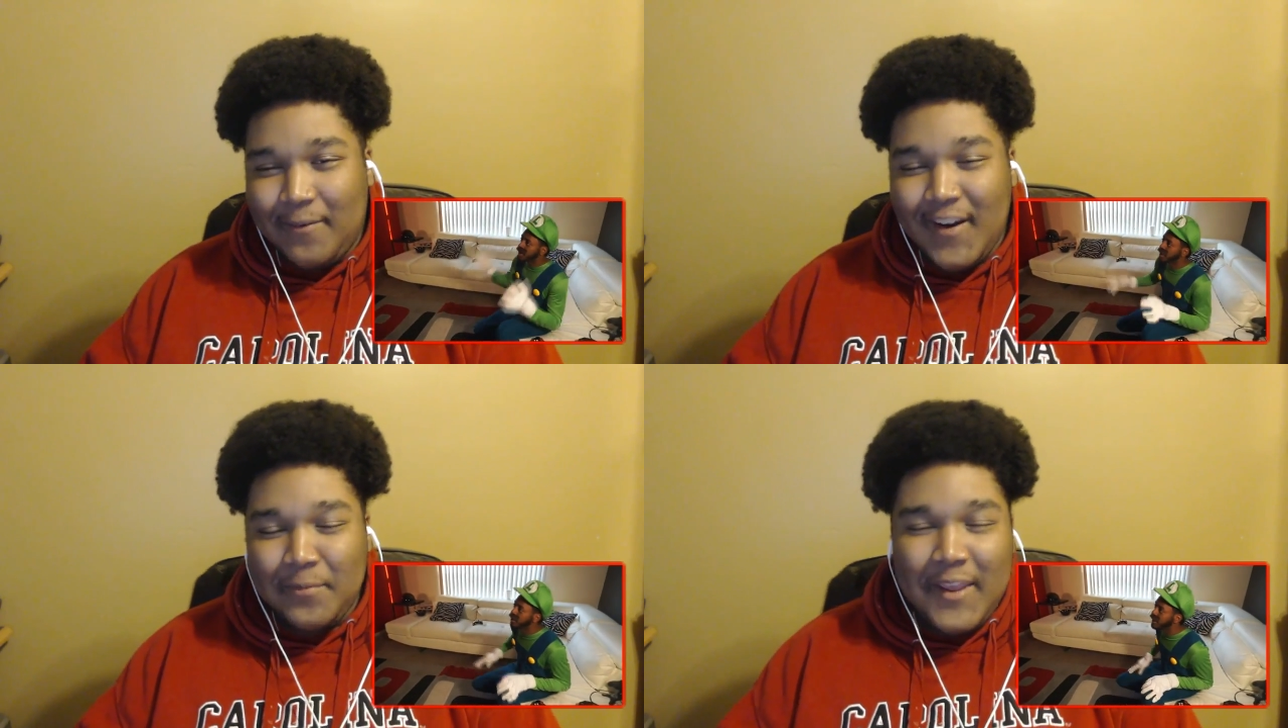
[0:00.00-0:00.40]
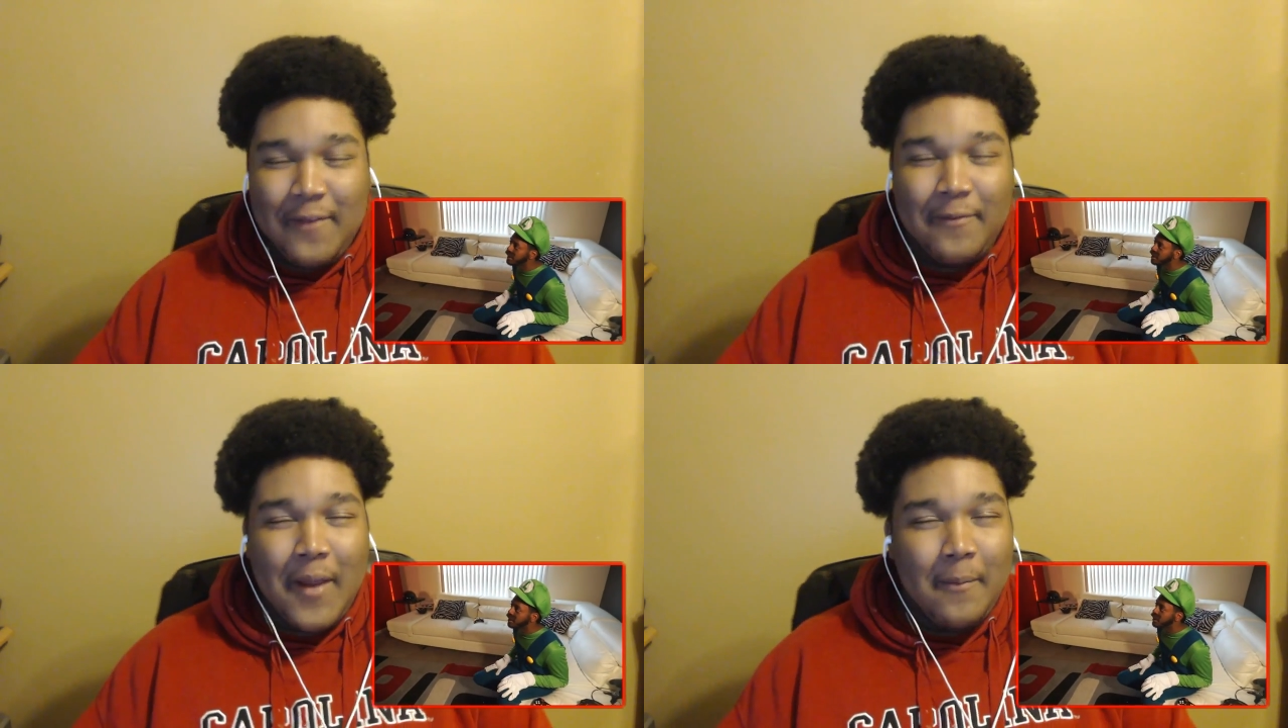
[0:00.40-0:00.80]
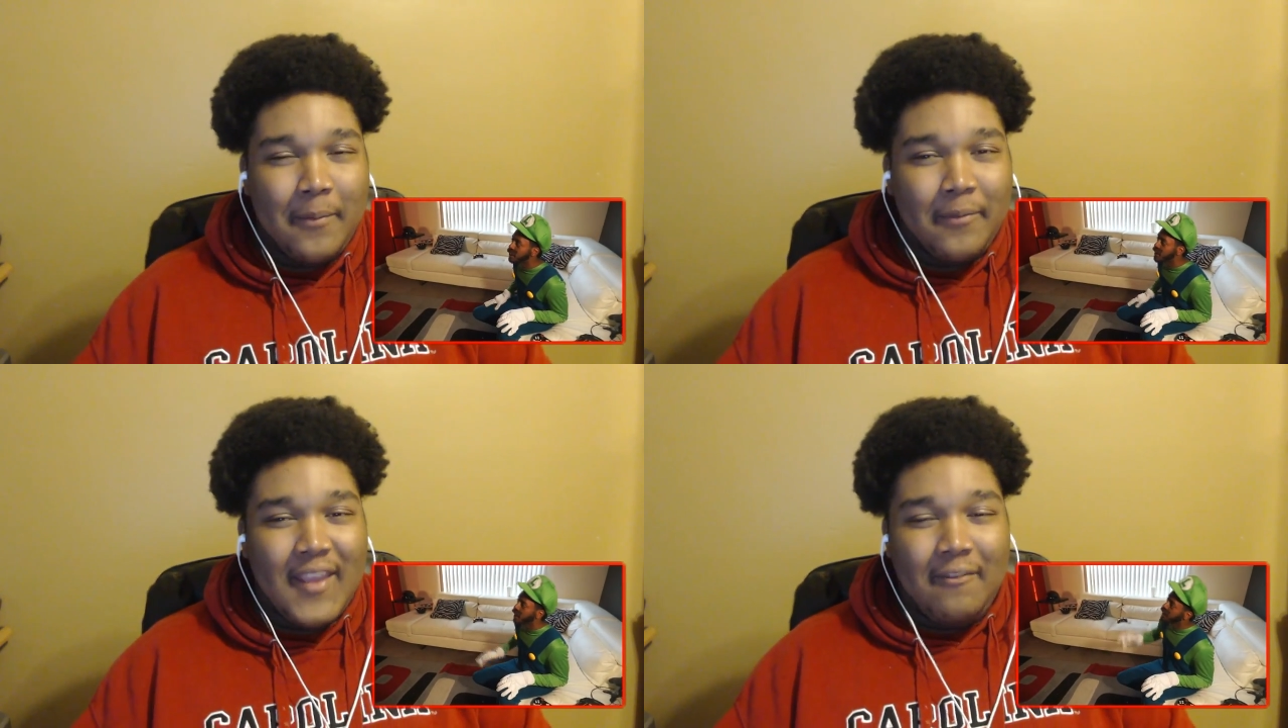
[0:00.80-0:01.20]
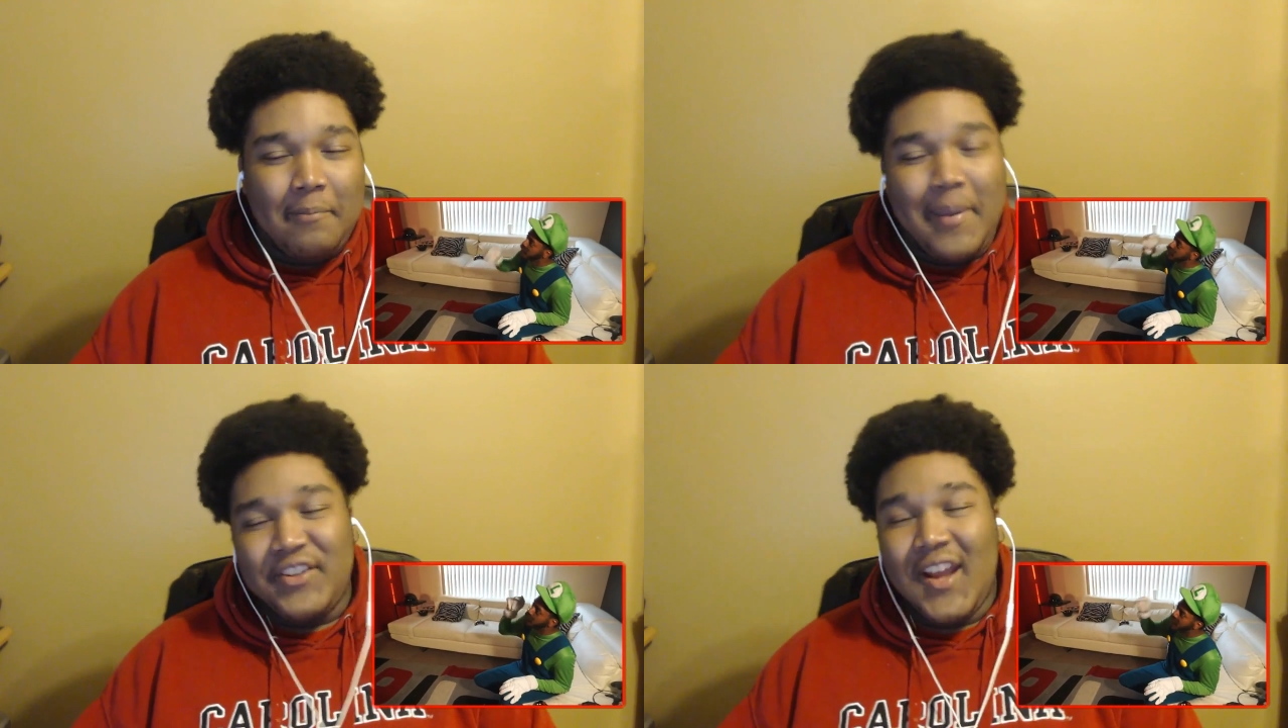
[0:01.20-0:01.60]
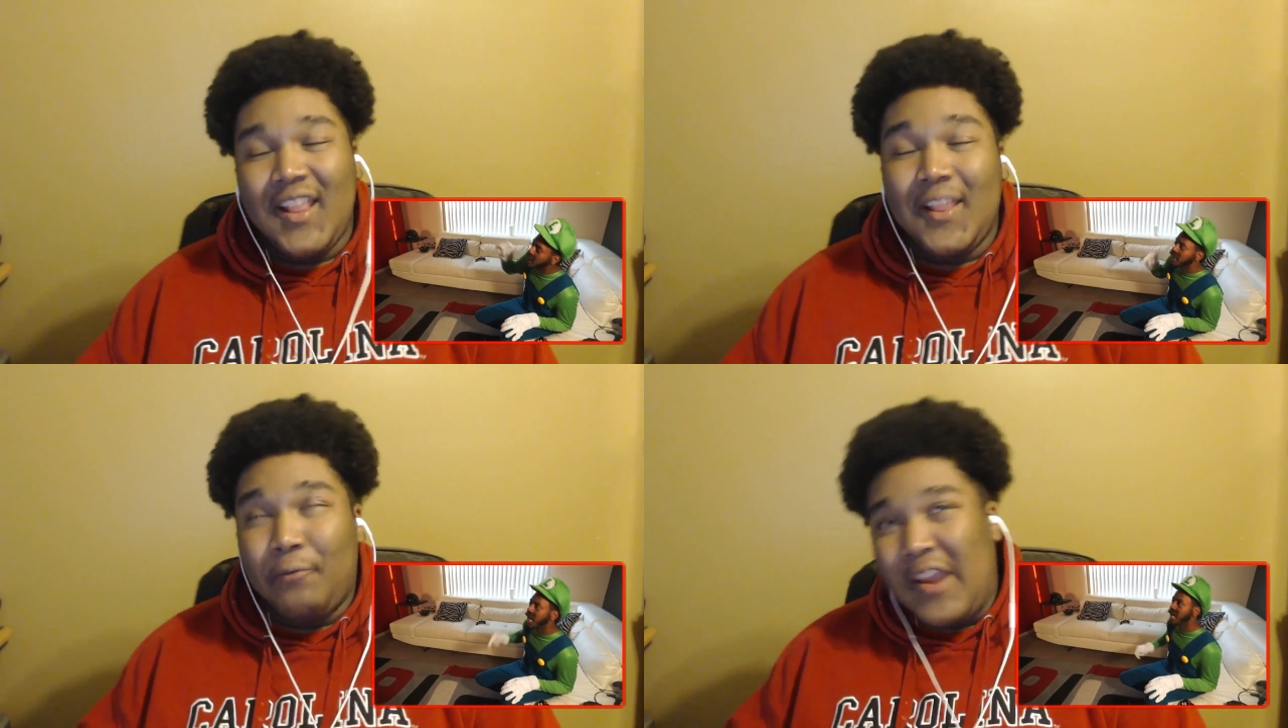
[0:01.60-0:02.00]
Gotta look fresh when you say Peach. You
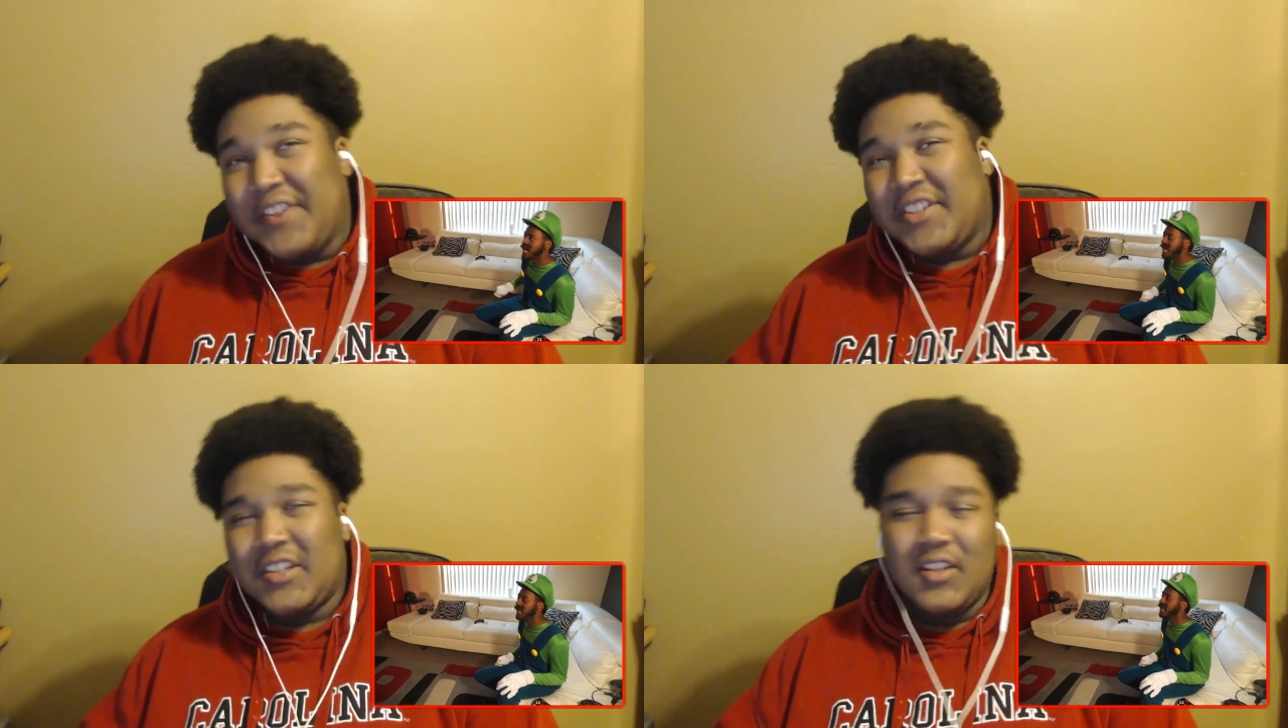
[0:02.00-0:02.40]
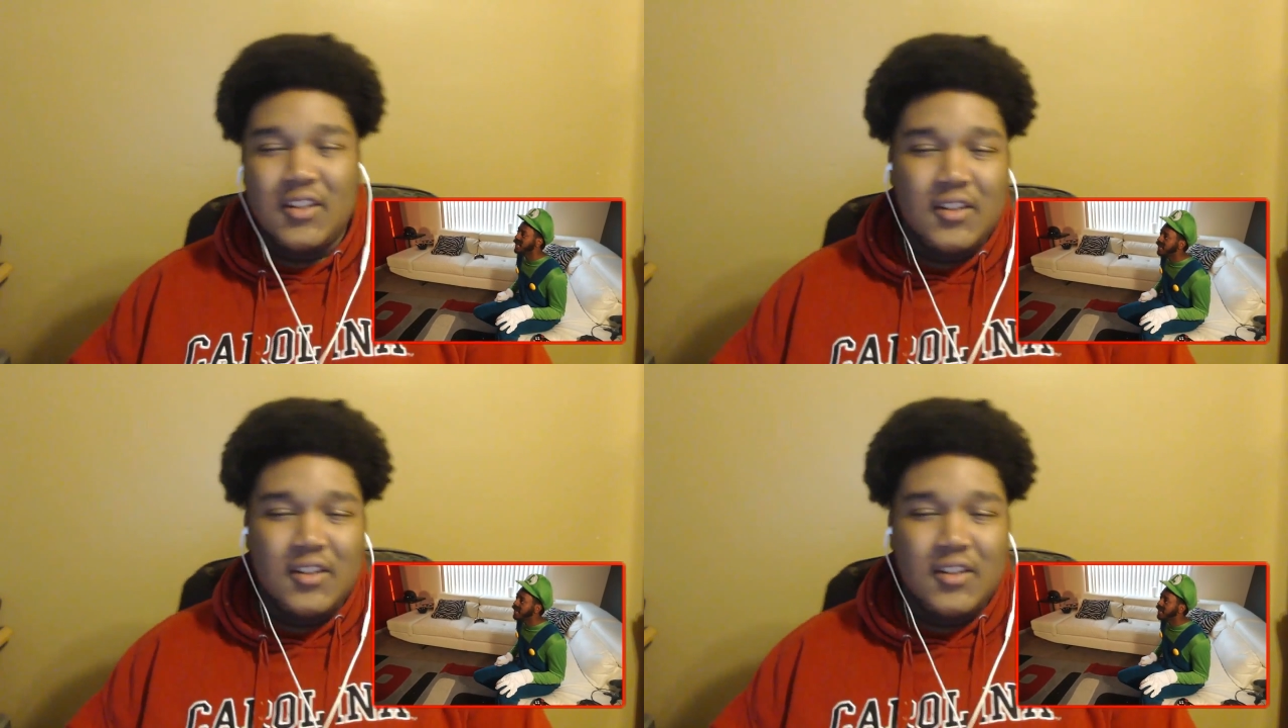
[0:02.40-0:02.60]
gotta look fresh.